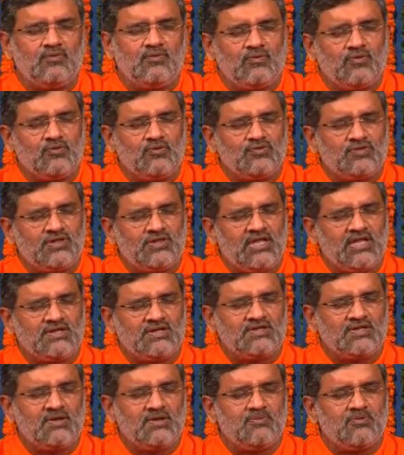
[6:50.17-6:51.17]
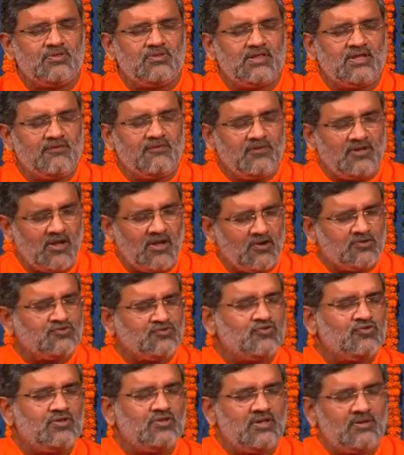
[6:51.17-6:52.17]
Those Tikshna Buddhi without
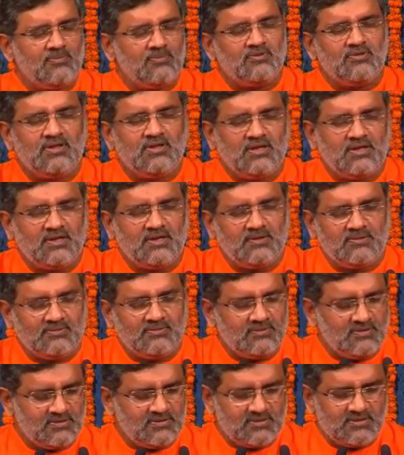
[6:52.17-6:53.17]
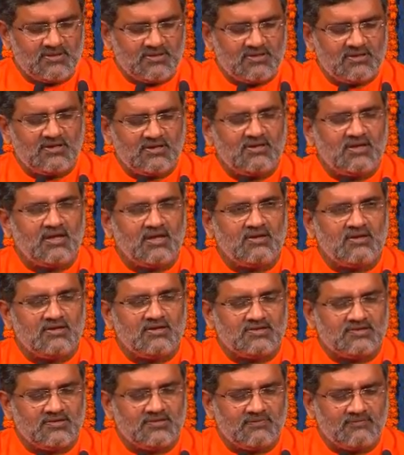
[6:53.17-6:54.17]
Shuddha Buddhi, just a little
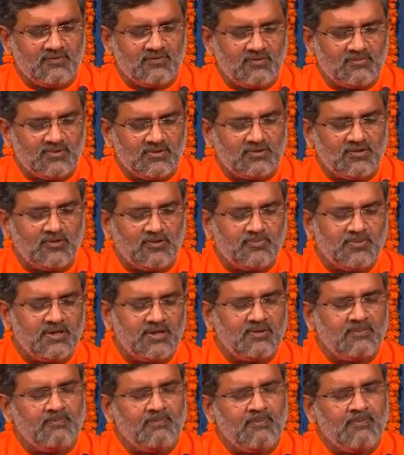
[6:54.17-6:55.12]
digression from the topic,